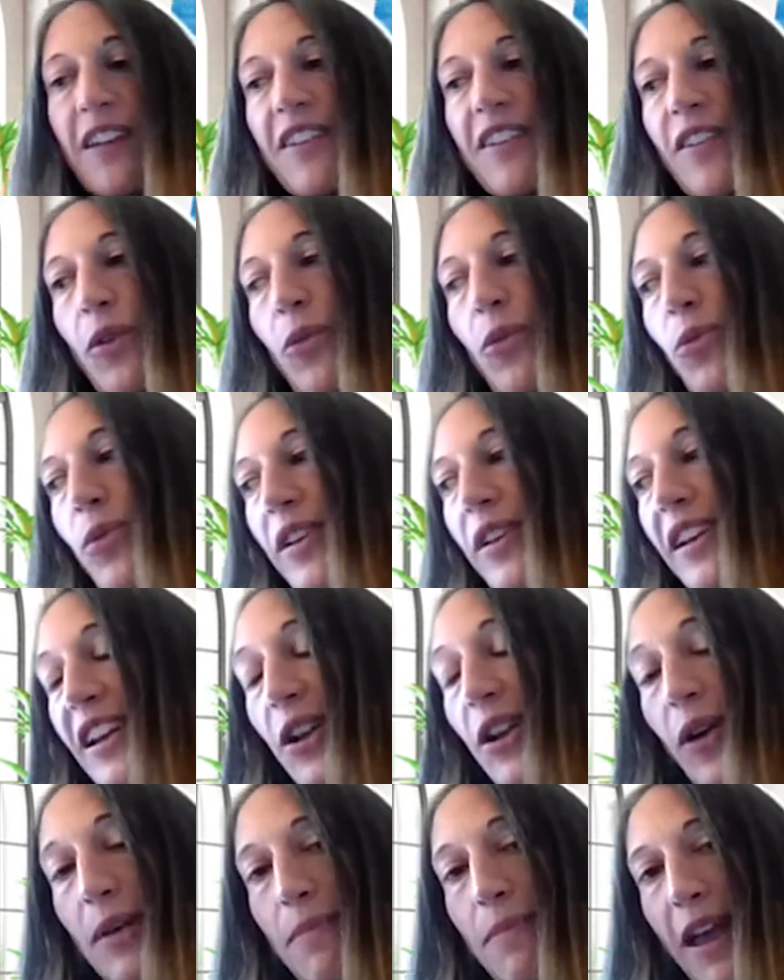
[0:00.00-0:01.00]
So,
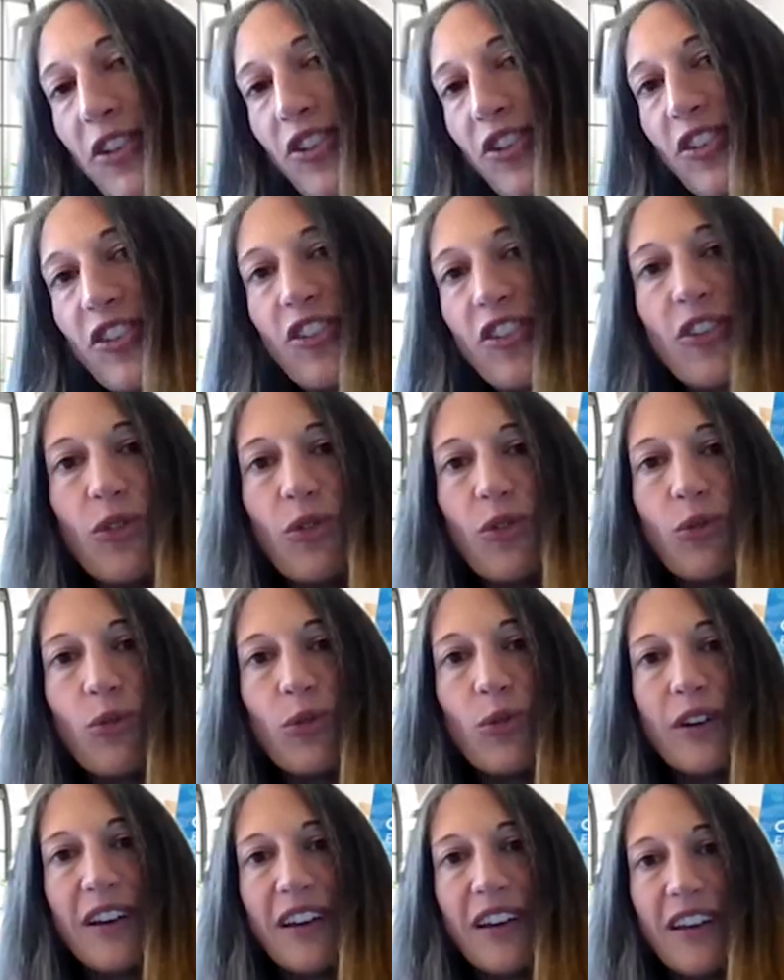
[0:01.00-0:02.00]
I mentioned
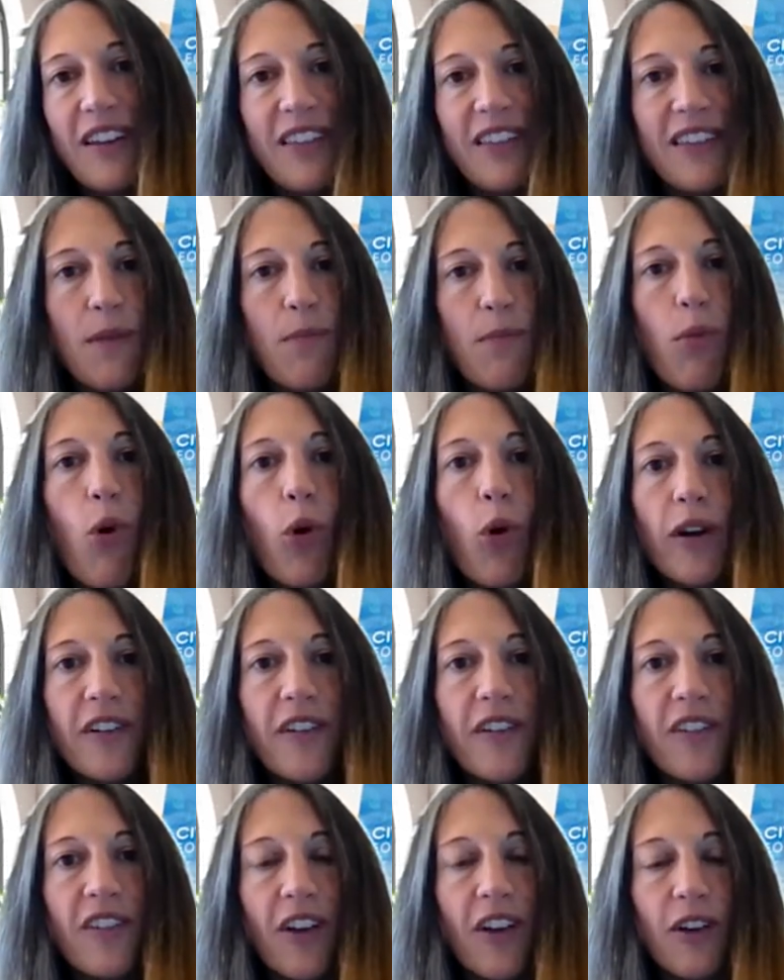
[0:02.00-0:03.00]
too, the
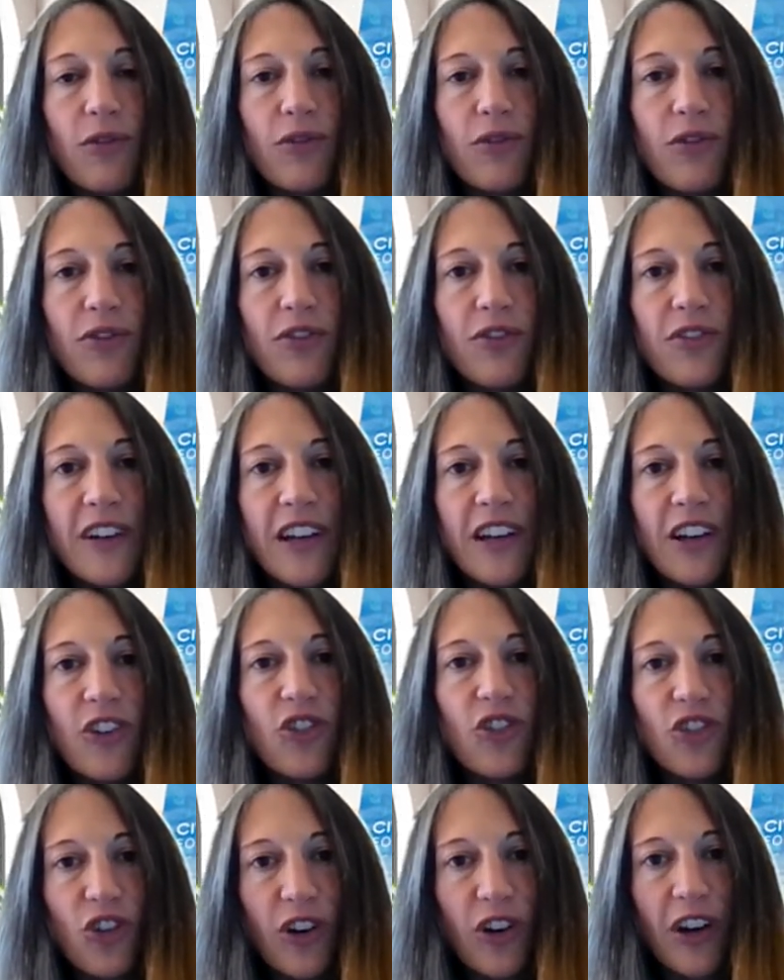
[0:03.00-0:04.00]
importance of
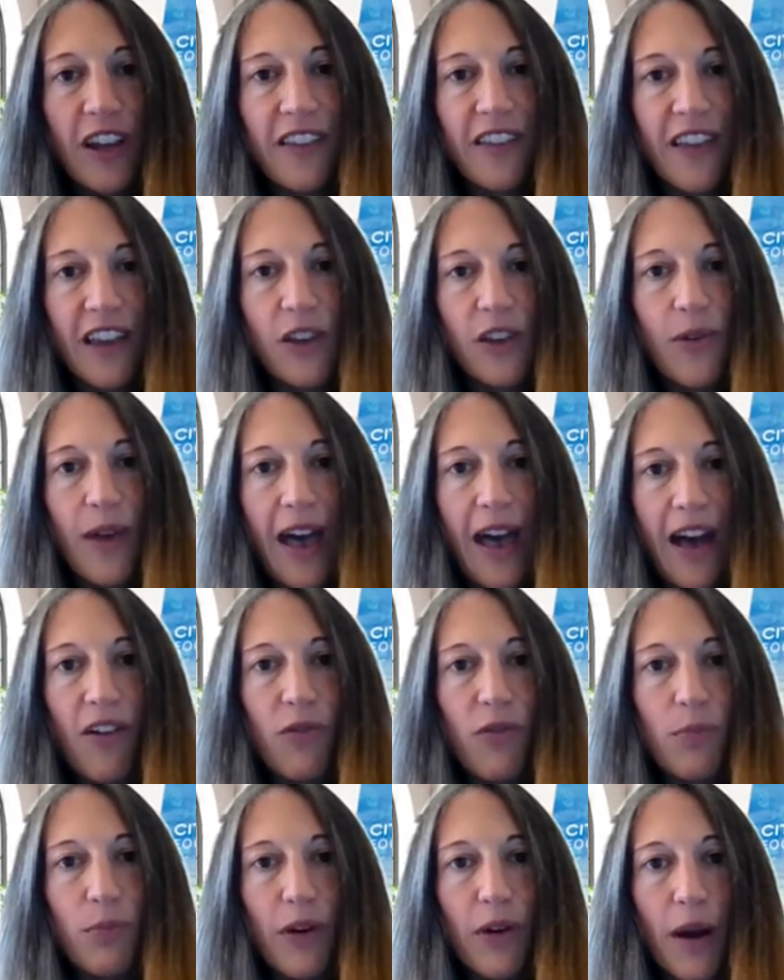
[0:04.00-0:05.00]
ensuring that you
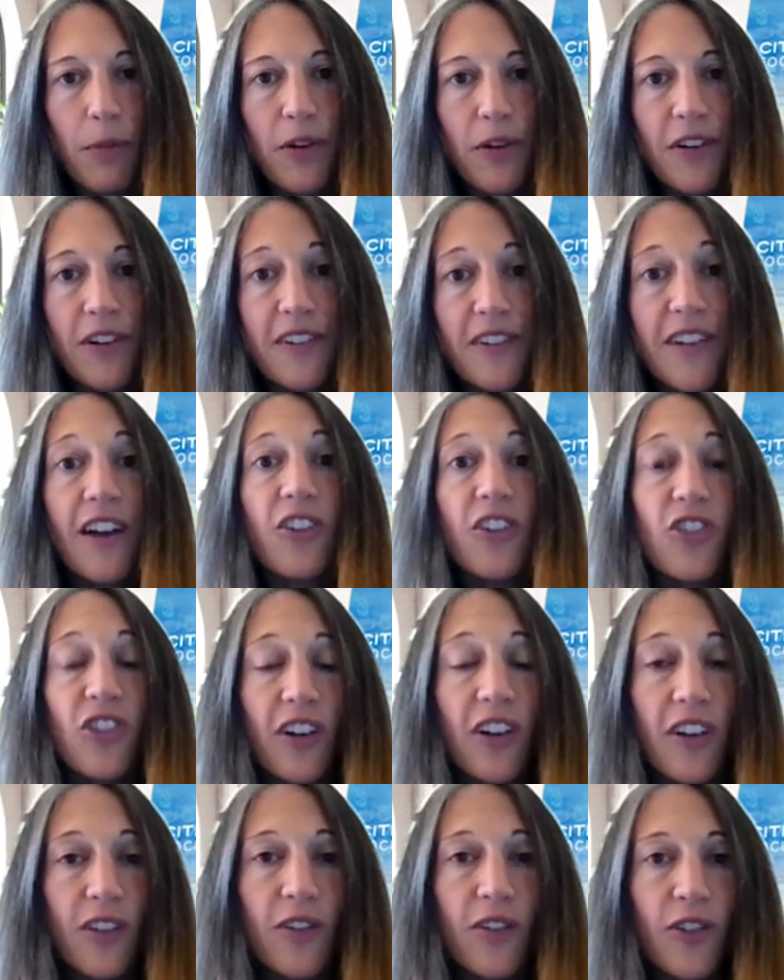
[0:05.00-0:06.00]
have proper
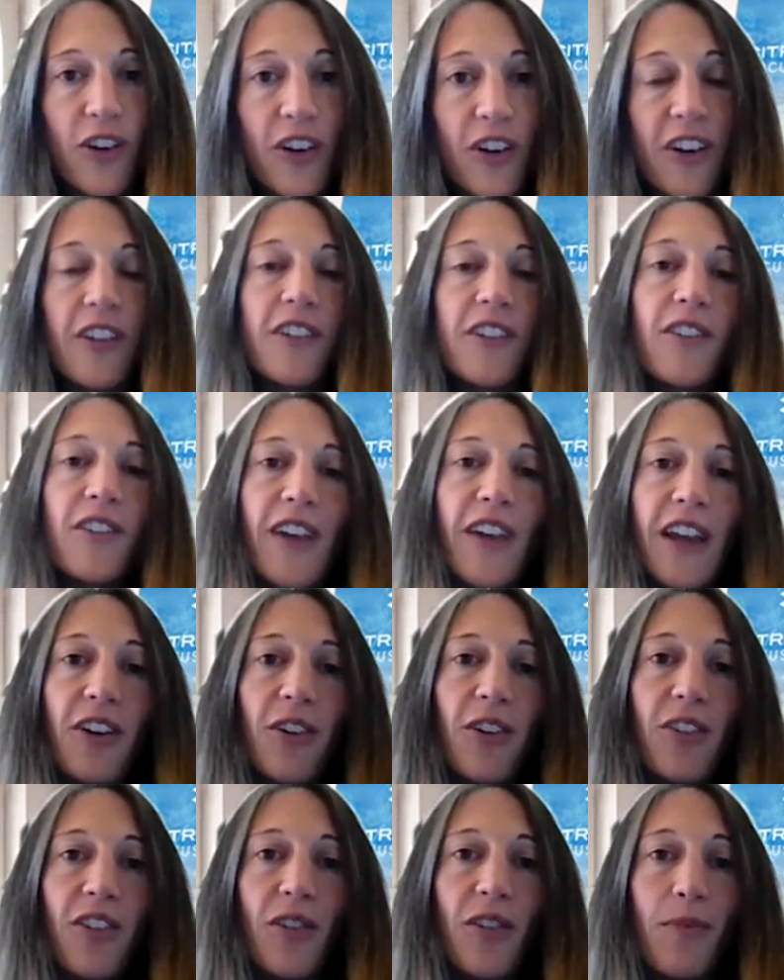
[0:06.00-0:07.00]
deductions for
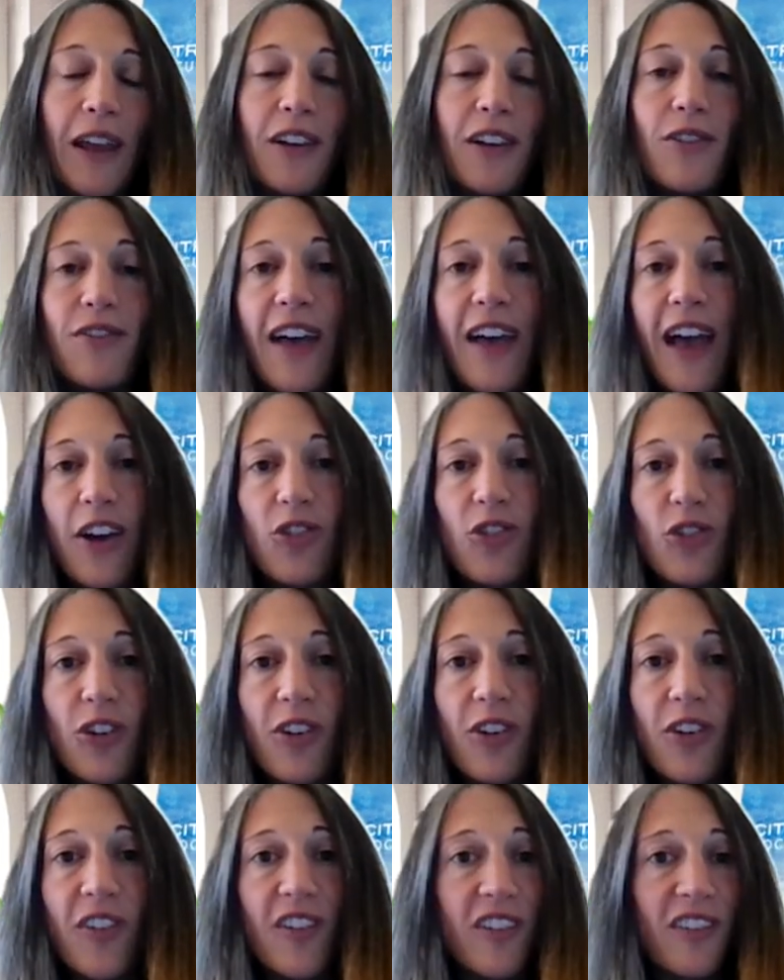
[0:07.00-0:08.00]
cultivators and
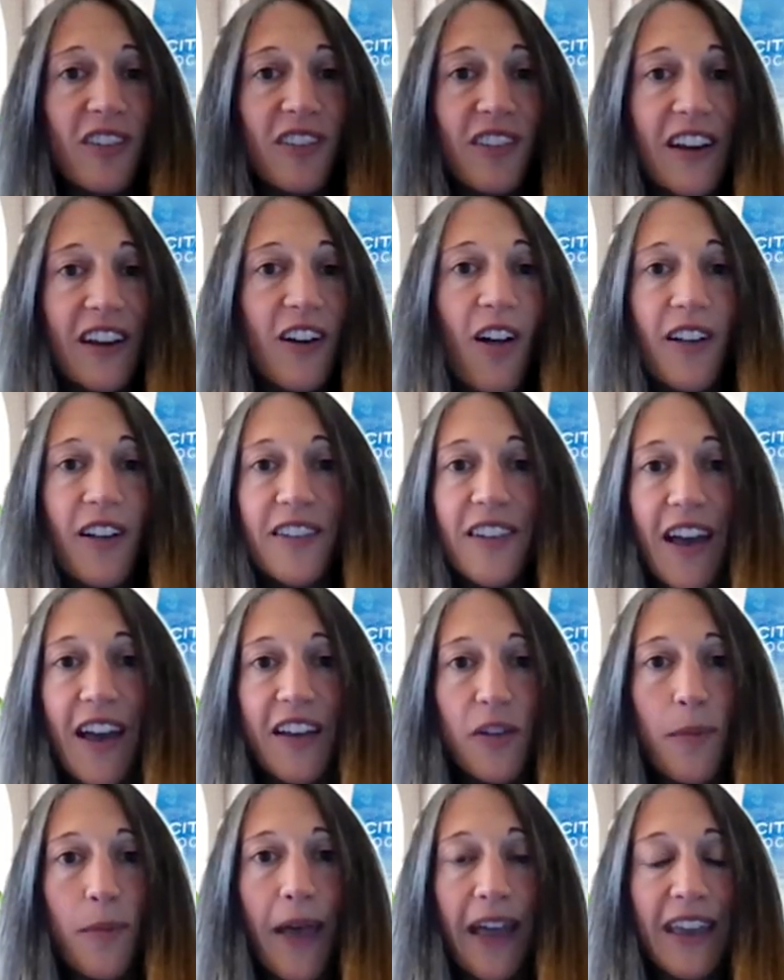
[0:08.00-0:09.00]
manufacturers. And it all
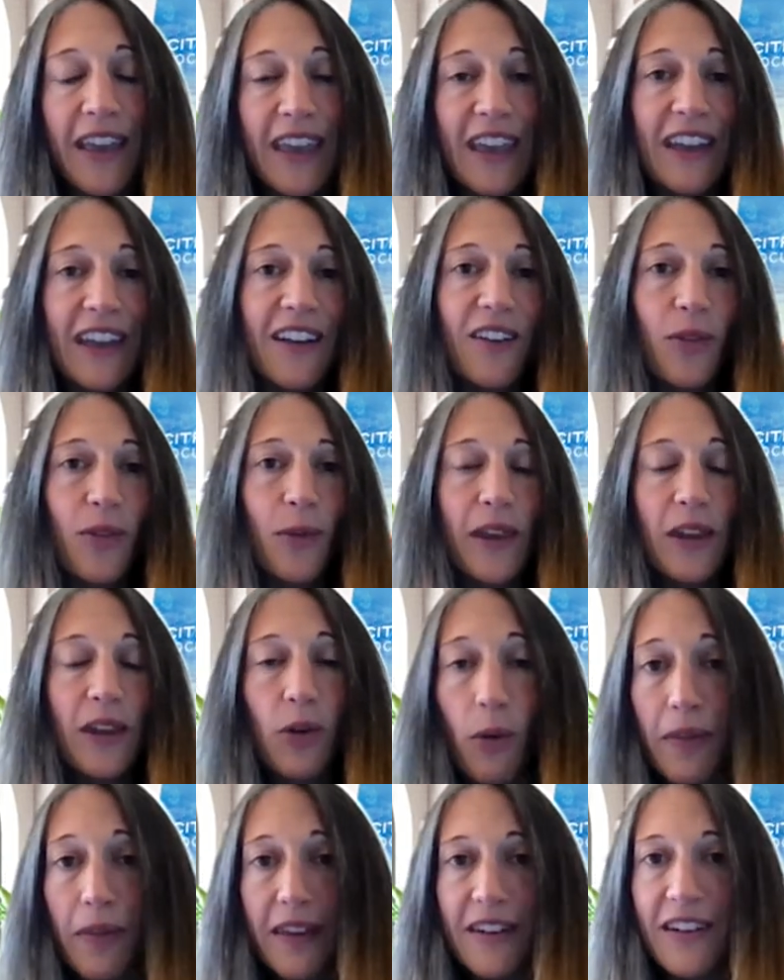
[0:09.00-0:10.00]
ties back in as we
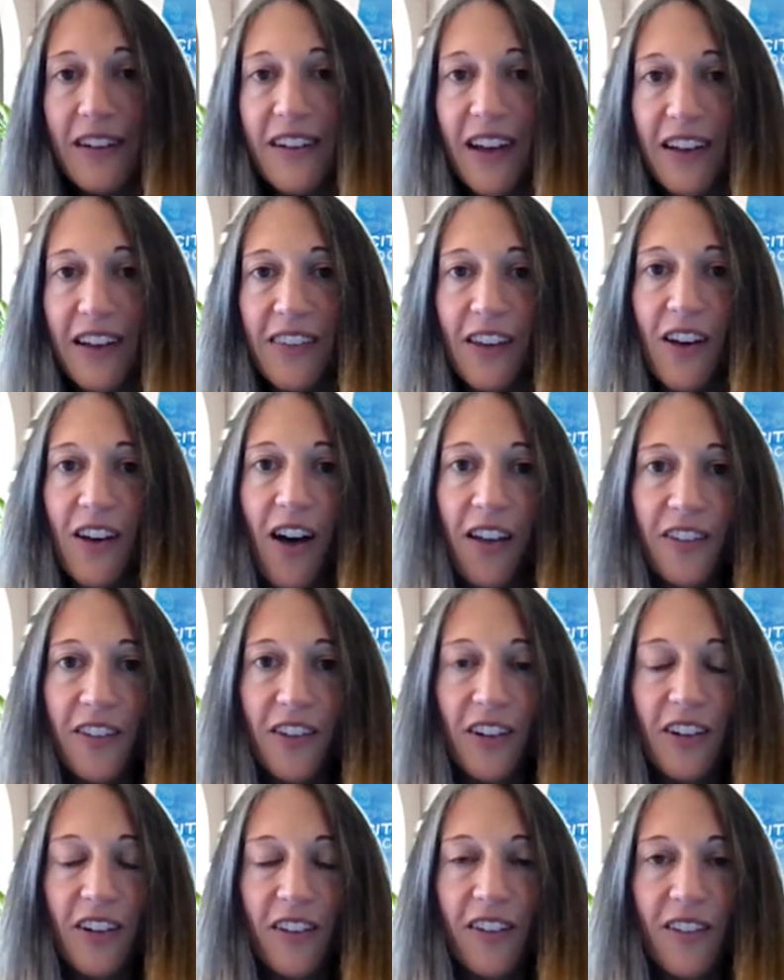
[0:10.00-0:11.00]
can only deduct the
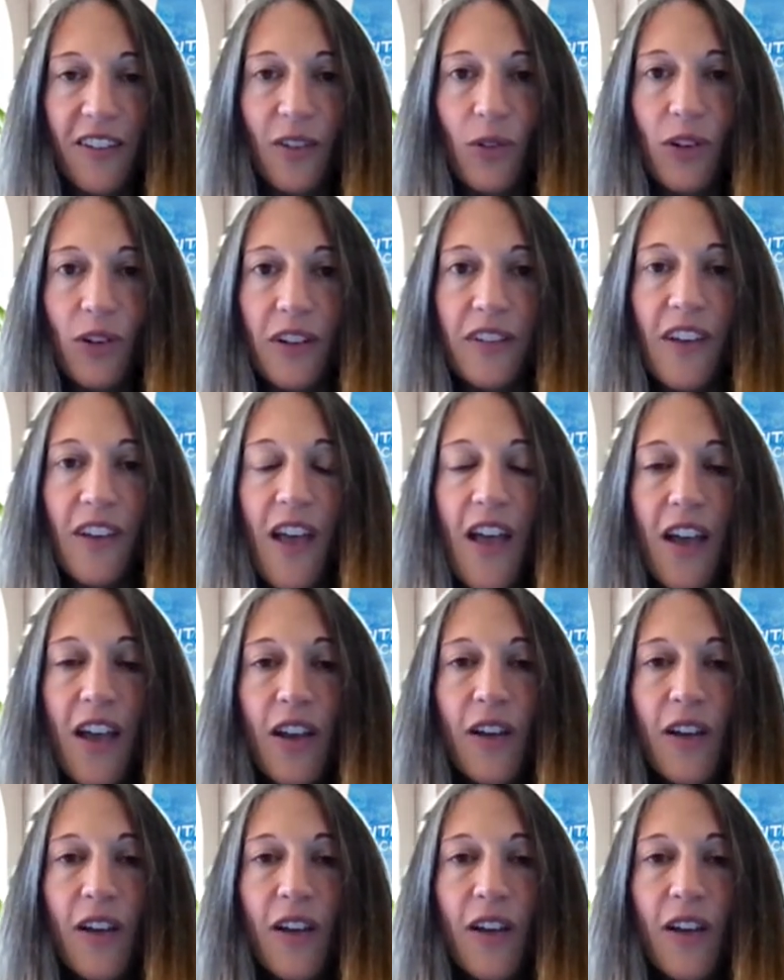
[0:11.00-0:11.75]
cost of goods sold.